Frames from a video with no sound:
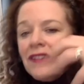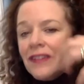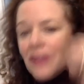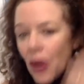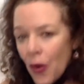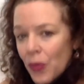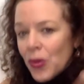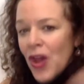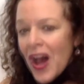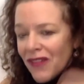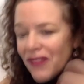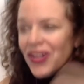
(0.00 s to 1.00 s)
so
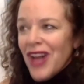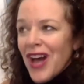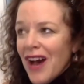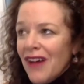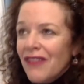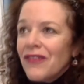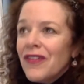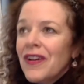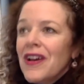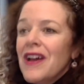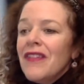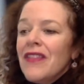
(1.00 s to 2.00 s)
love
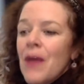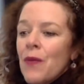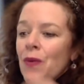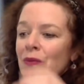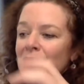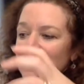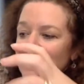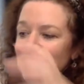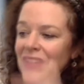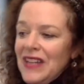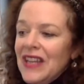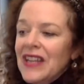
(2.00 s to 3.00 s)
that when we
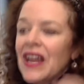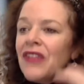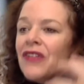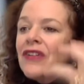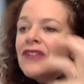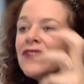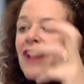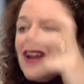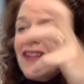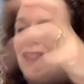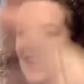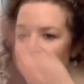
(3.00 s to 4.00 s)
see another's
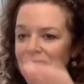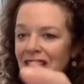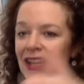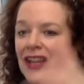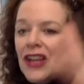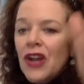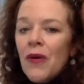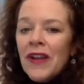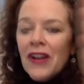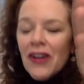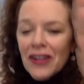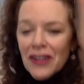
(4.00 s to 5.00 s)
identity
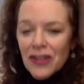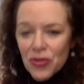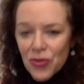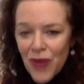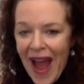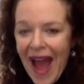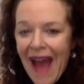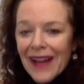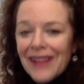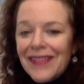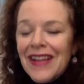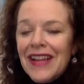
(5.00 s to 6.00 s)
going on a
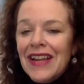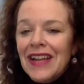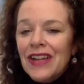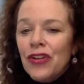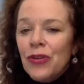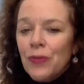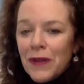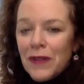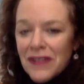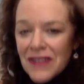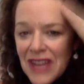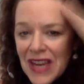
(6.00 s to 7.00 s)
track that you
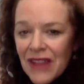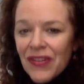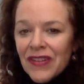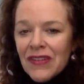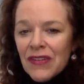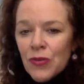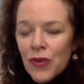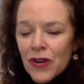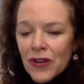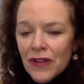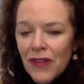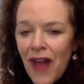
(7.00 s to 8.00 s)
perceive isn't
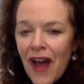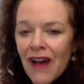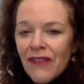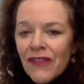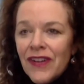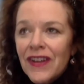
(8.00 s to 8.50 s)
towards love,